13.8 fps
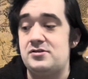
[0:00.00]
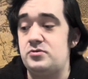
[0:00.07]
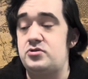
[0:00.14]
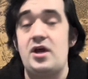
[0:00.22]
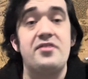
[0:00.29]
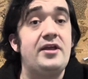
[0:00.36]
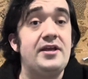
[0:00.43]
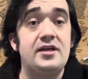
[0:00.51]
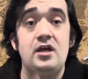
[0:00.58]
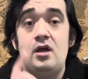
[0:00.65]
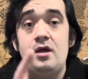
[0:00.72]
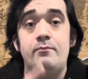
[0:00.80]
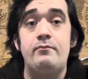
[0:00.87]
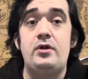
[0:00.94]
which I think
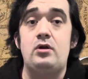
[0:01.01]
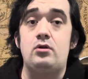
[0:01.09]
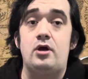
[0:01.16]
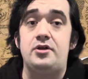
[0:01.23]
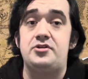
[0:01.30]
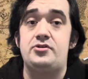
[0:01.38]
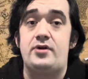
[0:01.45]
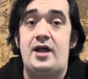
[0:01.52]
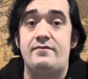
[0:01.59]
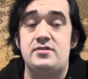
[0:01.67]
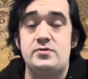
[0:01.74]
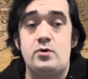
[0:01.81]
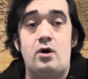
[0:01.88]
Middle Earth should have as well.